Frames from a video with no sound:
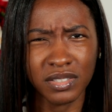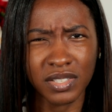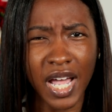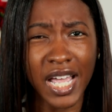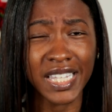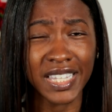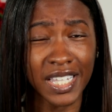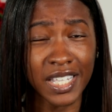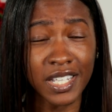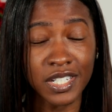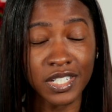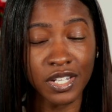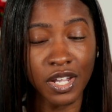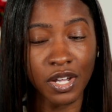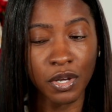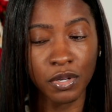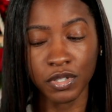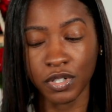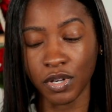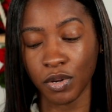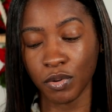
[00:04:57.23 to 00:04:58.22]
I think
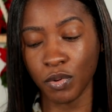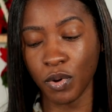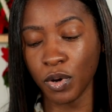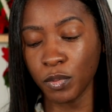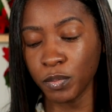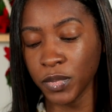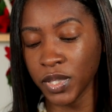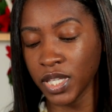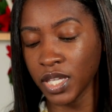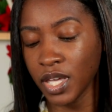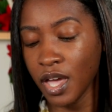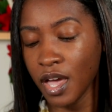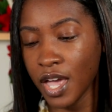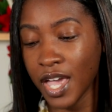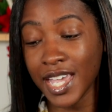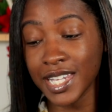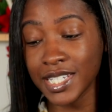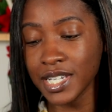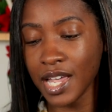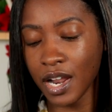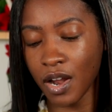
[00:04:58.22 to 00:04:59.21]
so, don't quote me.
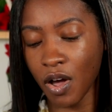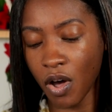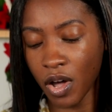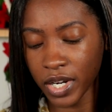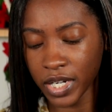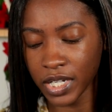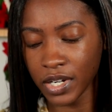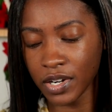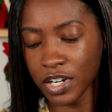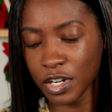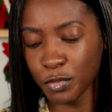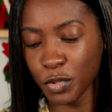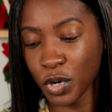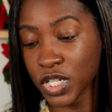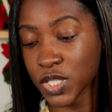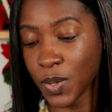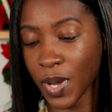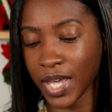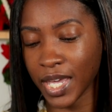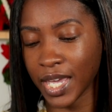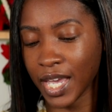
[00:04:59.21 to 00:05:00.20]
It's not on here anymore,
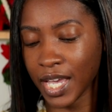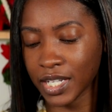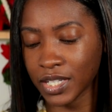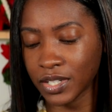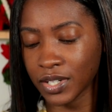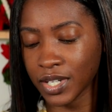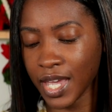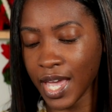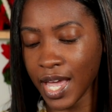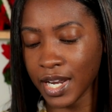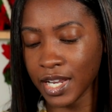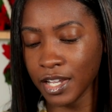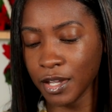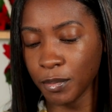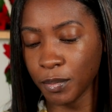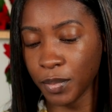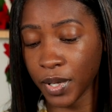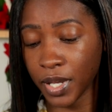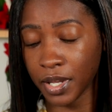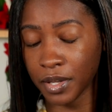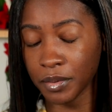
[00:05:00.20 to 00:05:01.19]
so I can't look at
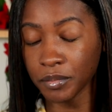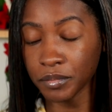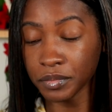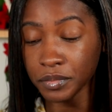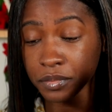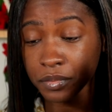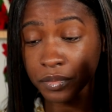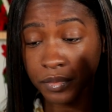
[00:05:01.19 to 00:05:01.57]
it, but